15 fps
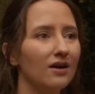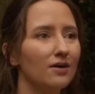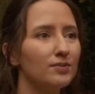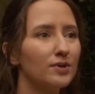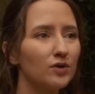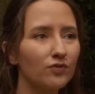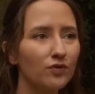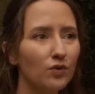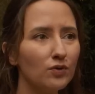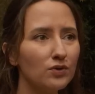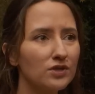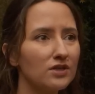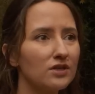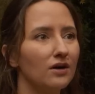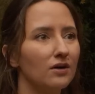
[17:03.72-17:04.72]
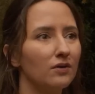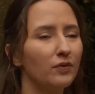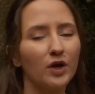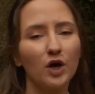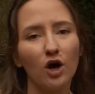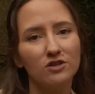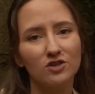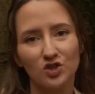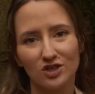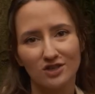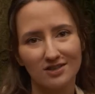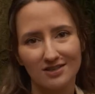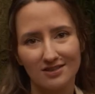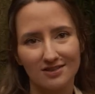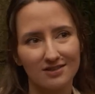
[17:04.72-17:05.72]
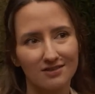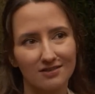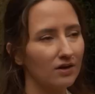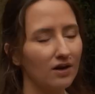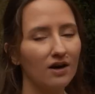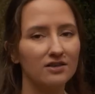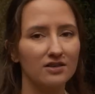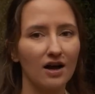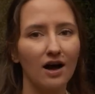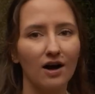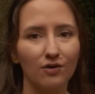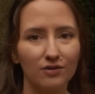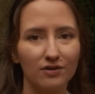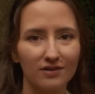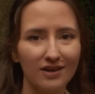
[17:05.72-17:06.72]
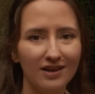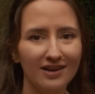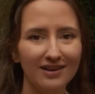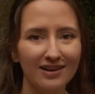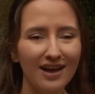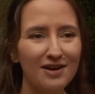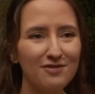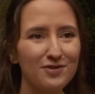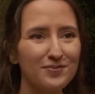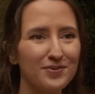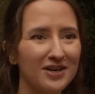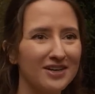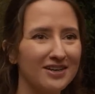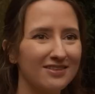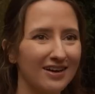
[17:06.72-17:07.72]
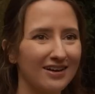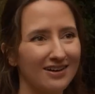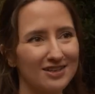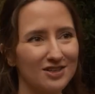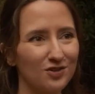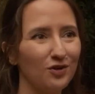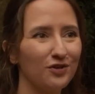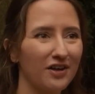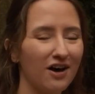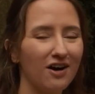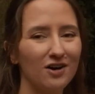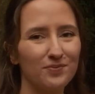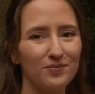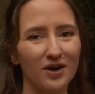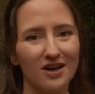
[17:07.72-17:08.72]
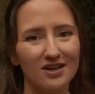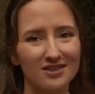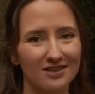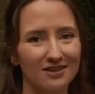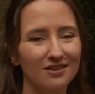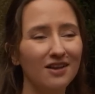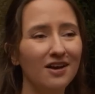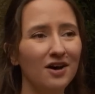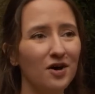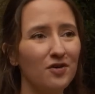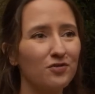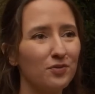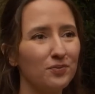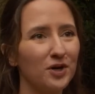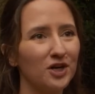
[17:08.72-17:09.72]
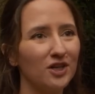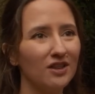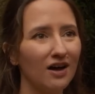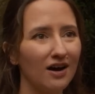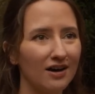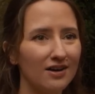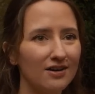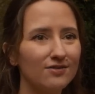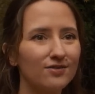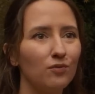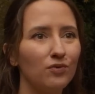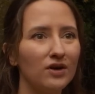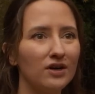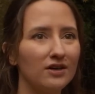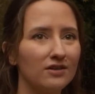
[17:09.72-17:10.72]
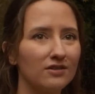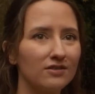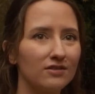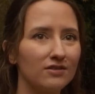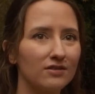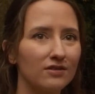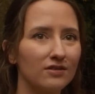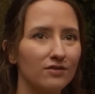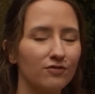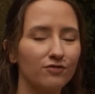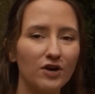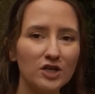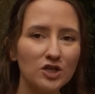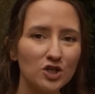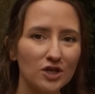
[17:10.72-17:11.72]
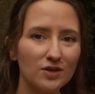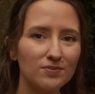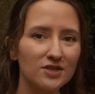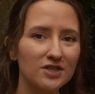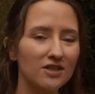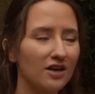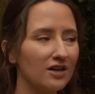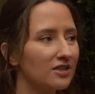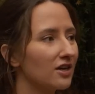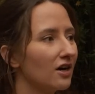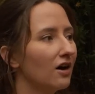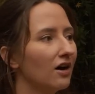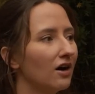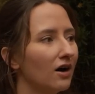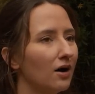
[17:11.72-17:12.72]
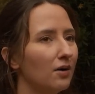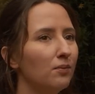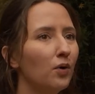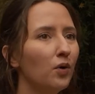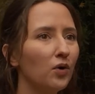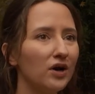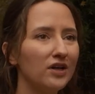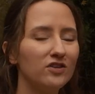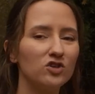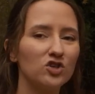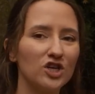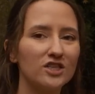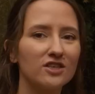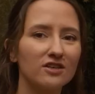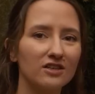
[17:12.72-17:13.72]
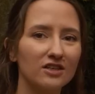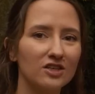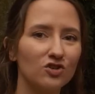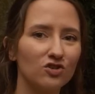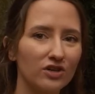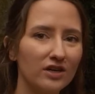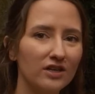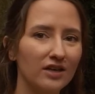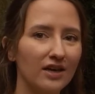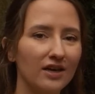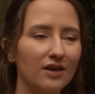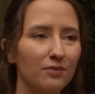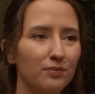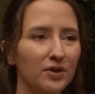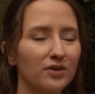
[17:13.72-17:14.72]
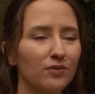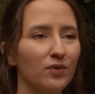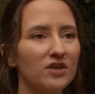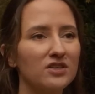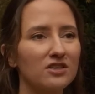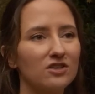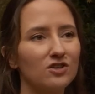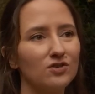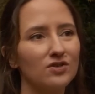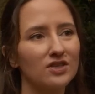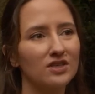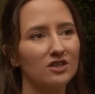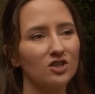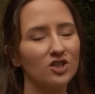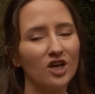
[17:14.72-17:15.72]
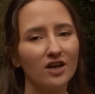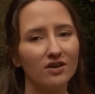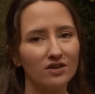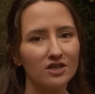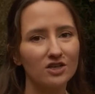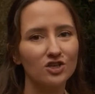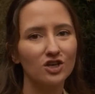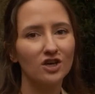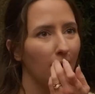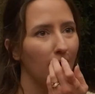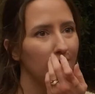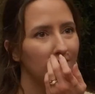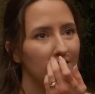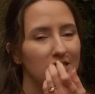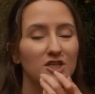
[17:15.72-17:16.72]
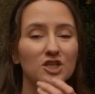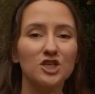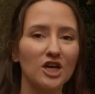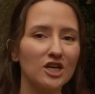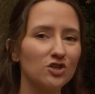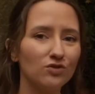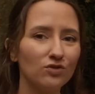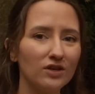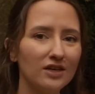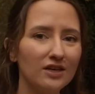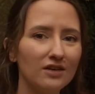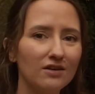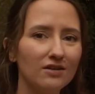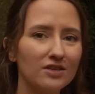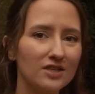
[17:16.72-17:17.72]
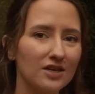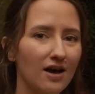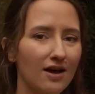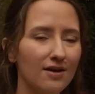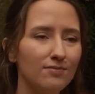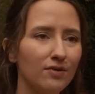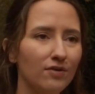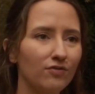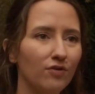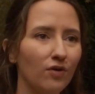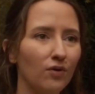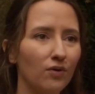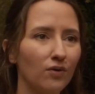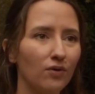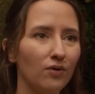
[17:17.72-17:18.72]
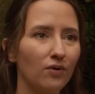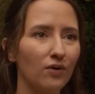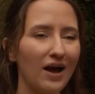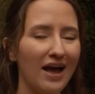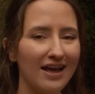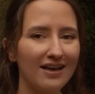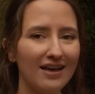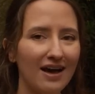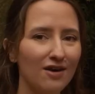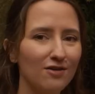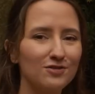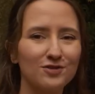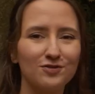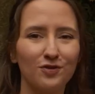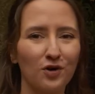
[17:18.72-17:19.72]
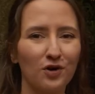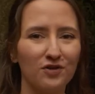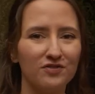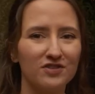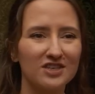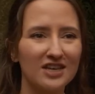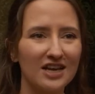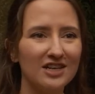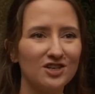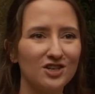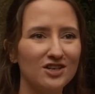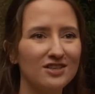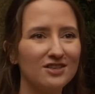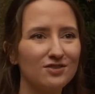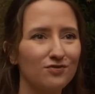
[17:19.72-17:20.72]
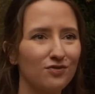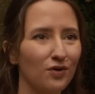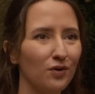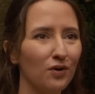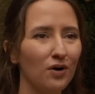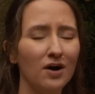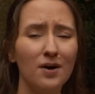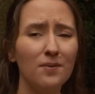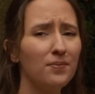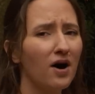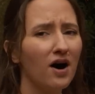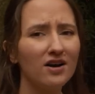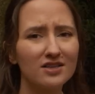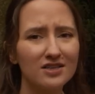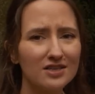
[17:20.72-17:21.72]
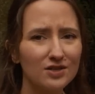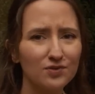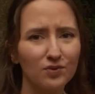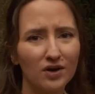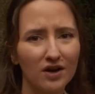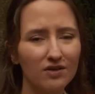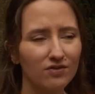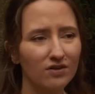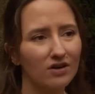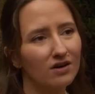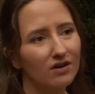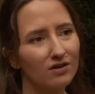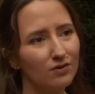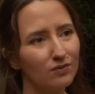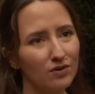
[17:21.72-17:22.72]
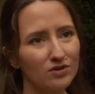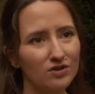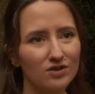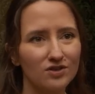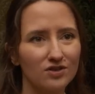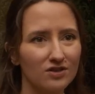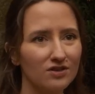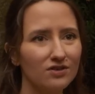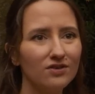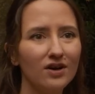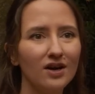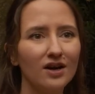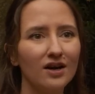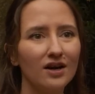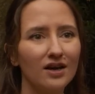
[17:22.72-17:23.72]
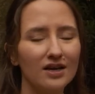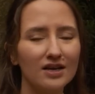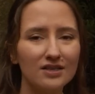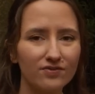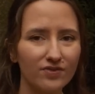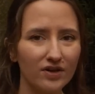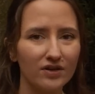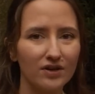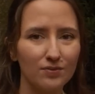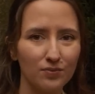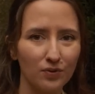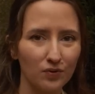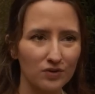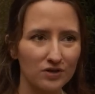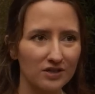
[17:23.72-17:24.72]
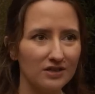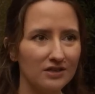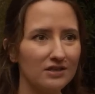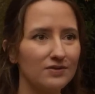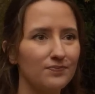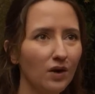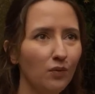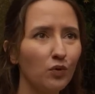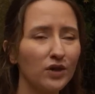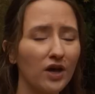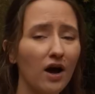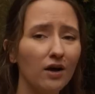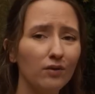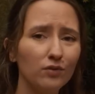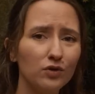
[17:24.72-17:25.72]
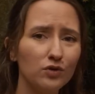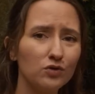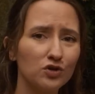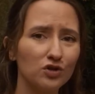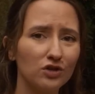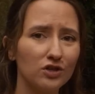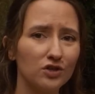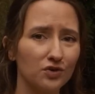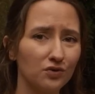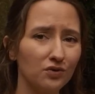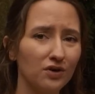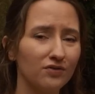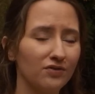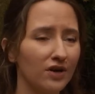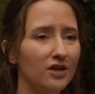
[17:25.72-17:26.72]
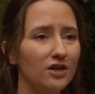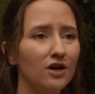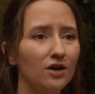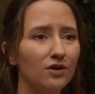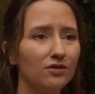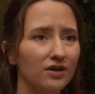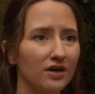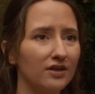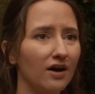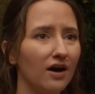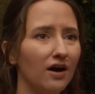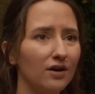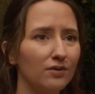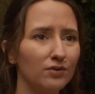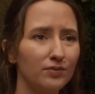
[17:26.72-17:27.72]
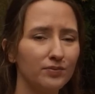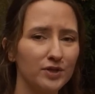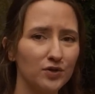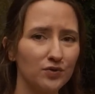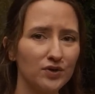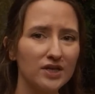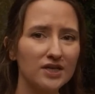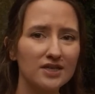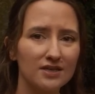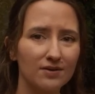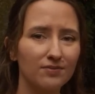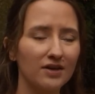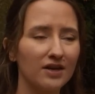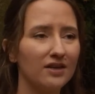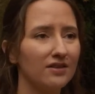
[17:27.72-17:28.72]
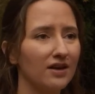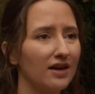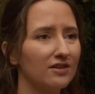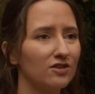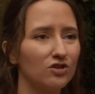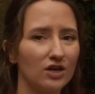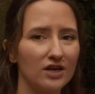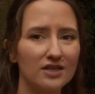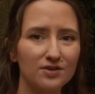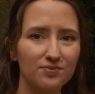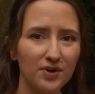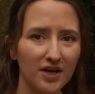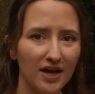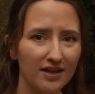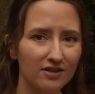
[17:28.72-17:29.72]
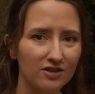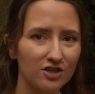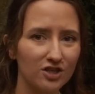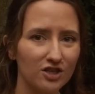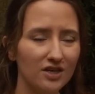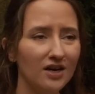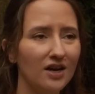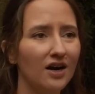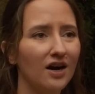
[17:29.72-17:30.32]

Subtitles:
But of course, we can't just cut out everybody that is not our person from our life, with friendships that are more energetically draining, but the ones that you still cherish. I think scheduling time for hangouts, for conversations, for parties, whatever you want to do, is very important. What I would usually do if I know that I will be doing something that drains my energy,